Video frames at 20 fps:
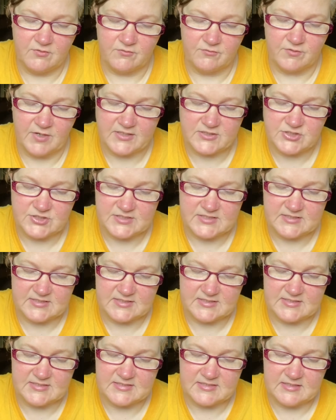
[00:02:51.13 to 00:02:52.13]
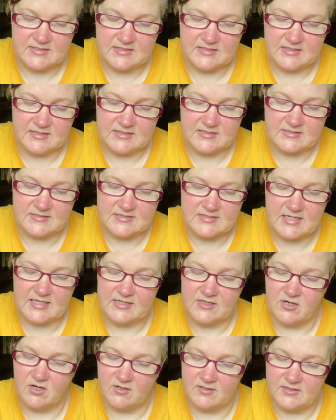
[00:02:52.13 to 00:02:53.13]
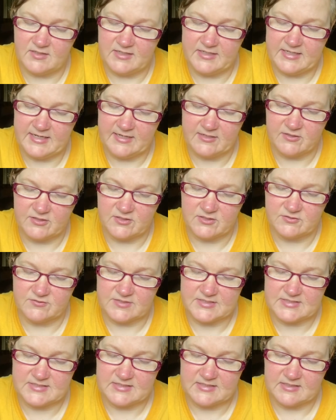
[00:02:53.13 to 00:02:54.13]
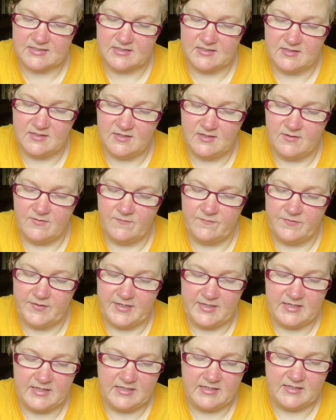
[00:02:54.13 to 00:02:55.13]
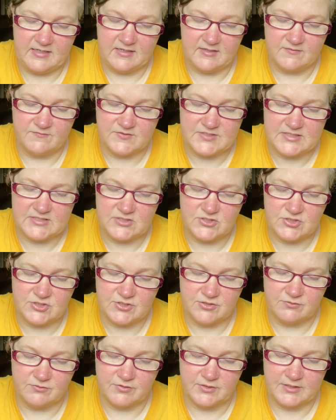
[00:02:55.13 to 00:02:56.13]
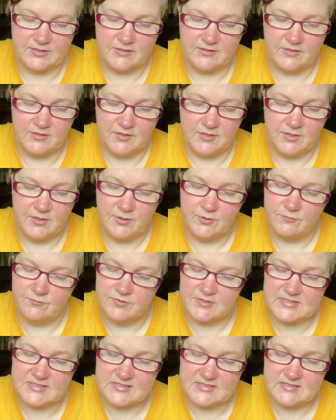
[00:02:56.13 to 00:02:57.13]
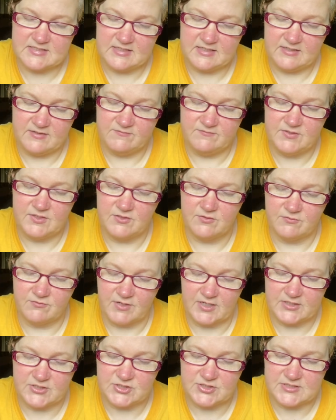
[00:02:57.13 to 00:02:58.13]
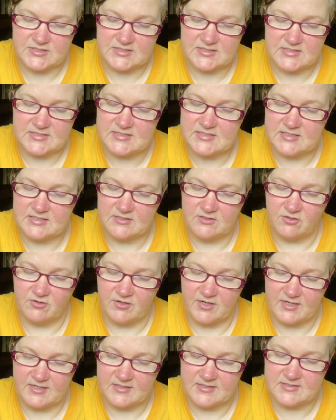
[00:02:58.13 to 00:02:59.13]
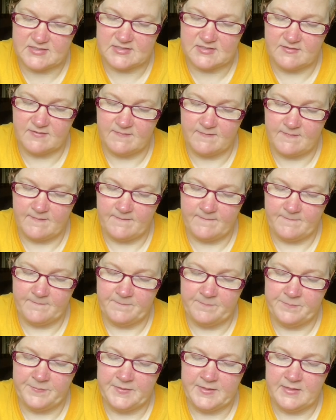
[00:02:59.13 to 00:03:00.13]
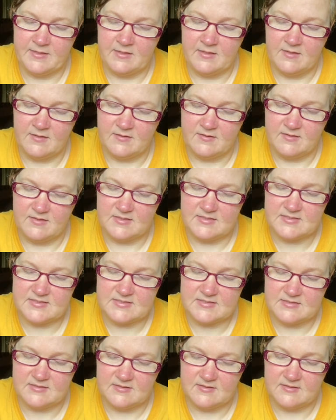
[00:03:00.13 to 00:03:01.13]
Righteousness is a godly characteristic that he gives his children who received righteousness in Christ. This